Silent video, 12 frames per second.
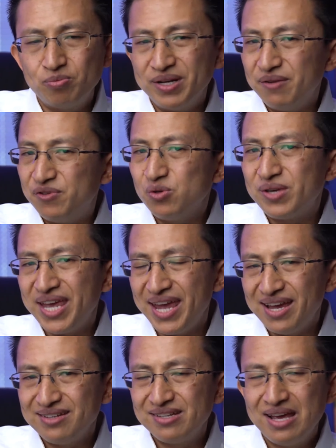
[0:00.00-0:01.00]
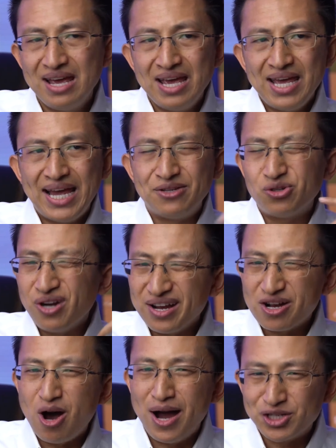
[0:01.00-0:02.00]
But if you can't, and you're
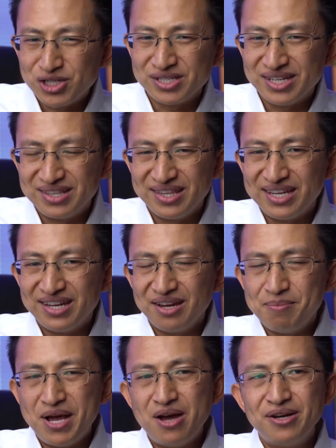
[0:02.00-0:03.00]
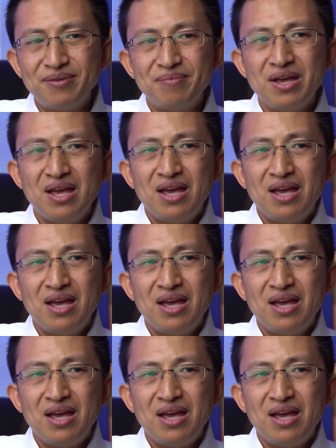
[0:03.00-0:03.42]
not consciously thinking about it,